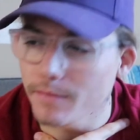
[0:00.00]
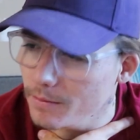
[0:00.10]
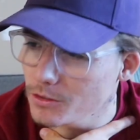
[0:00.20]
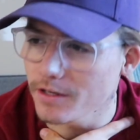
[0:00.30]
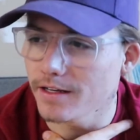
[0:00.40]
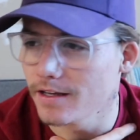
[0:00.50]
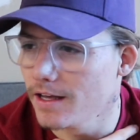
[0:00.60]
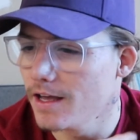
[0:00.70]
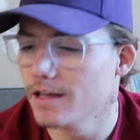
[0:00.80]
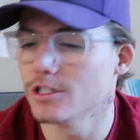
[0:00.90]
trying to
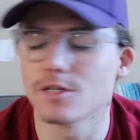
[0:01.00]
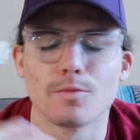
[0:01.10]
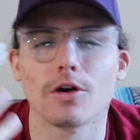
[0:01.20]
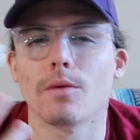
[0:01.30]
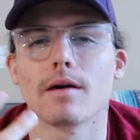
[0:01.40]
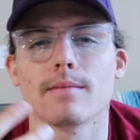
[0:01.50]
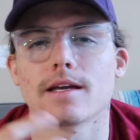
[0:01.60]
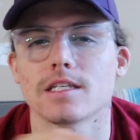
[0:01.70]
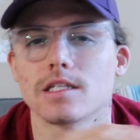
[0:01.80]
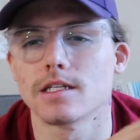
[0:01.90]
just put out my
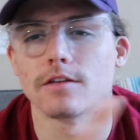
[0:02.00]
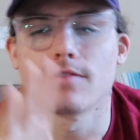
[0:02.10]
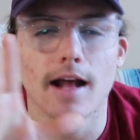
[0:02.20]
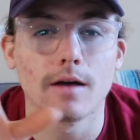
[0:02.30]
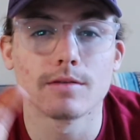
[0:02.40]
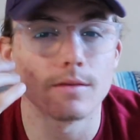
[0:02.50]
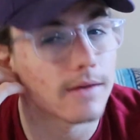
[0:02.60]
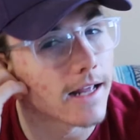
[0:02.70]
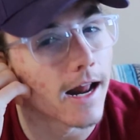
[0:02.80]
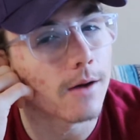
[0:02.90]
messages, and if it helps
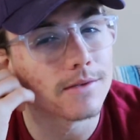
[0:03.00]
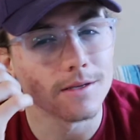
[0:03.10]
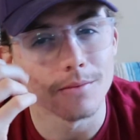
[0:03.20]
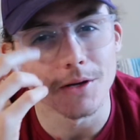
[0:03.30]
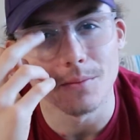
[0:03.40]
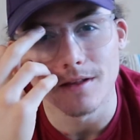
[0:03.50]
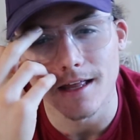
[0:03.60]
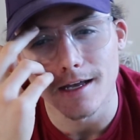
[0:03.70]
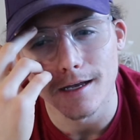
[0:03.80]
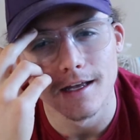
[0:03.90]
somebody, it helps somebody, but
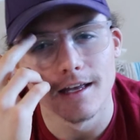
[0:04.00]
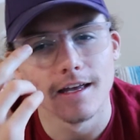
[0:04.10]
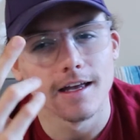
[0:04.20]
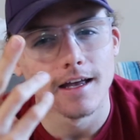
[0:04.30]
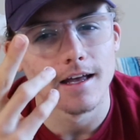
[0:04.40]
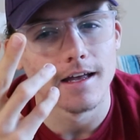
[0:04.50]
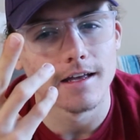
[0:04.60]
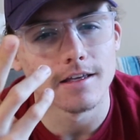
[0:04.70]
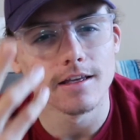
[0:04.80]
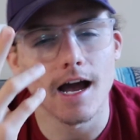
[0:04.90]
like
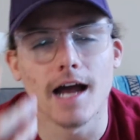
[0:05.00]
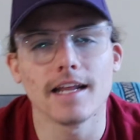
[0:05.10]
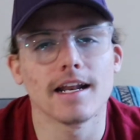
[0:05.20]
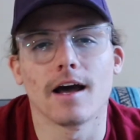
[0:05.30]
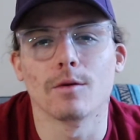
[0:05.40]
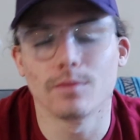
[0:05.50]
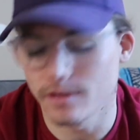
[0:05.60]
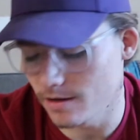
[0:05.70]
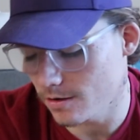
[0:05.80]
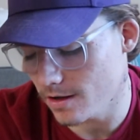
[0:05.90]
I need help.
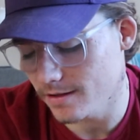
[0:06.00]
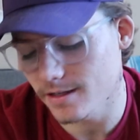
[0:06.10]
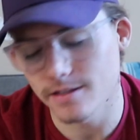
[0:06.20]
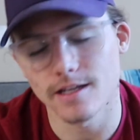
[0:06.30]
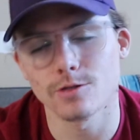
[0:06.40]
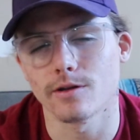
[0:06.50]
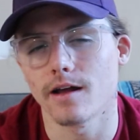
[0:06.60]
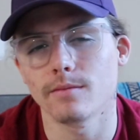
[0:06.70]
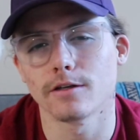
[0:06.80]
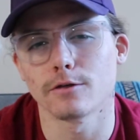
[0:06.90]
That's what
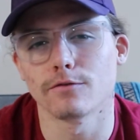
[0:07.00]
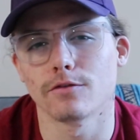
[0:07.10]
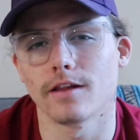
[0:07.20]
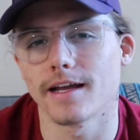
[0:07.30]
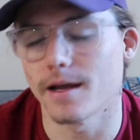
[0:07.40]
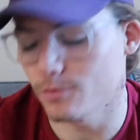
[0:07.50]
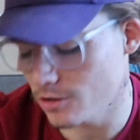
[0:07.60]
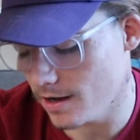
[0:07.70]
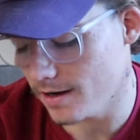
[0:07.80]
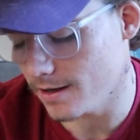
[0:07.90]
I'm looking for. Like I'm
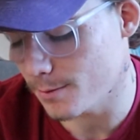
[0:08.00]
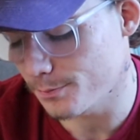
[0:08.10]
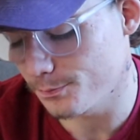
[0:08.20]
trying to